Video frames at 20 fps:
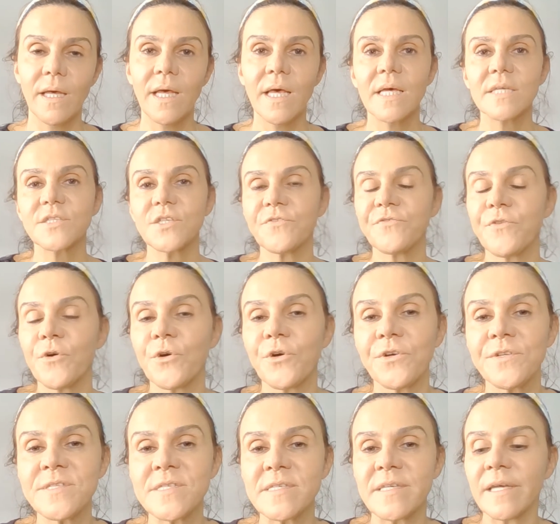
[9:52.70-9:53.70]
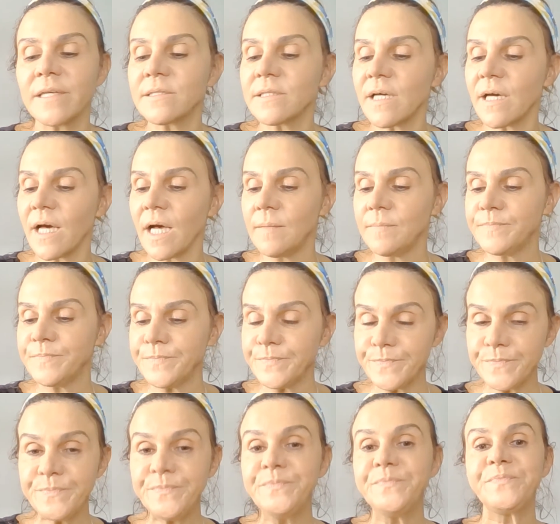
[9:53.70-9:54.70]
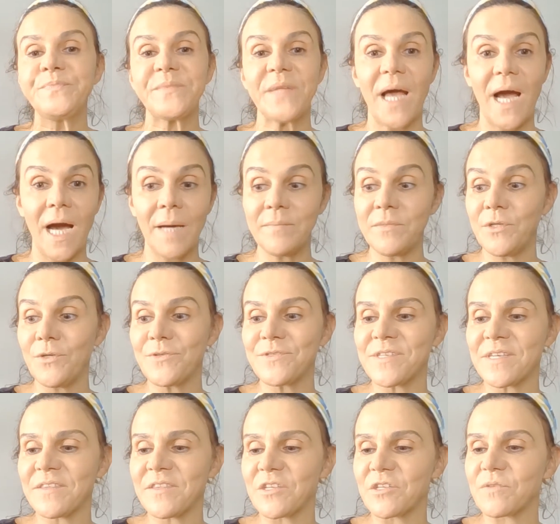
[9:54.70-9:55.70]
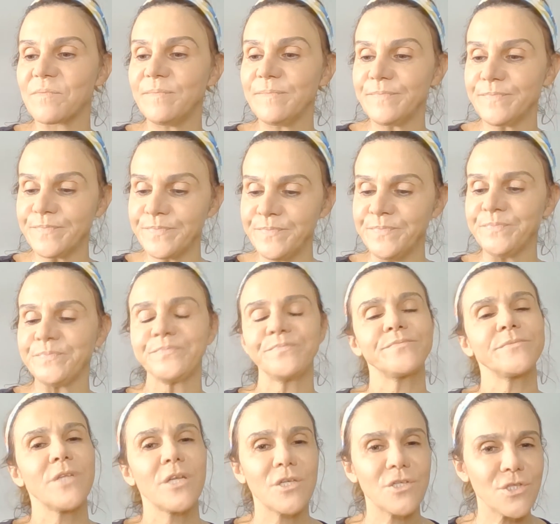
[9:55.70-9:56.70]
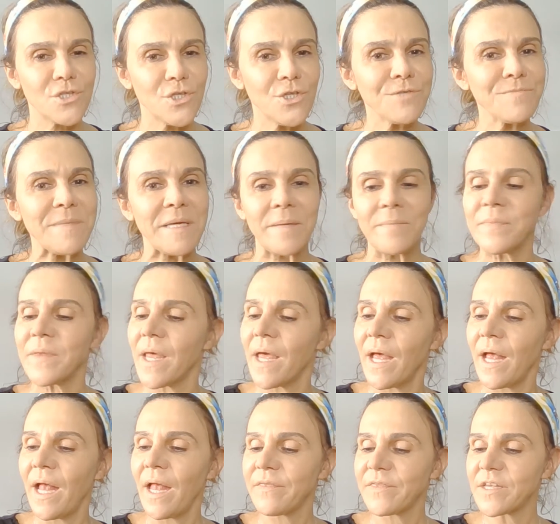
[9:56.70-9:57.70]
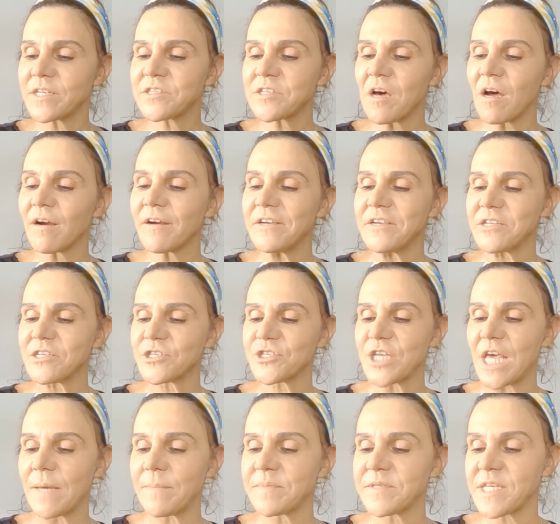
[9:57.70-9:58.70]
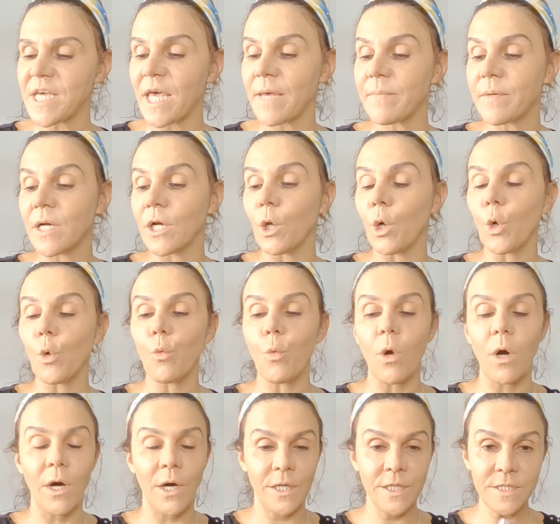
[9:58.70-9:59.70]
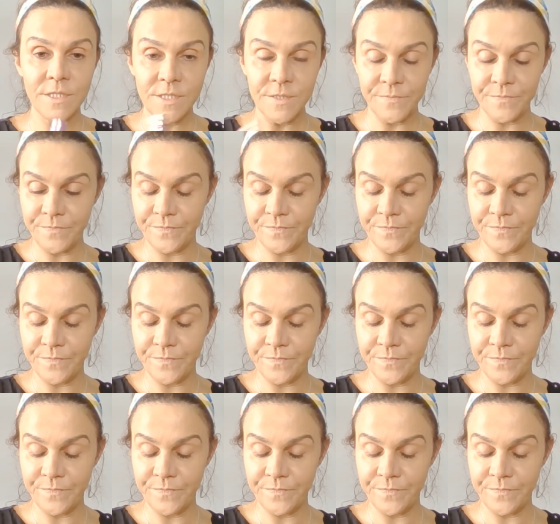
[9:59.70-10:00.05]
So for concealer, I'm using the, excuse me, the Tarte Shape Tape Glow Wand.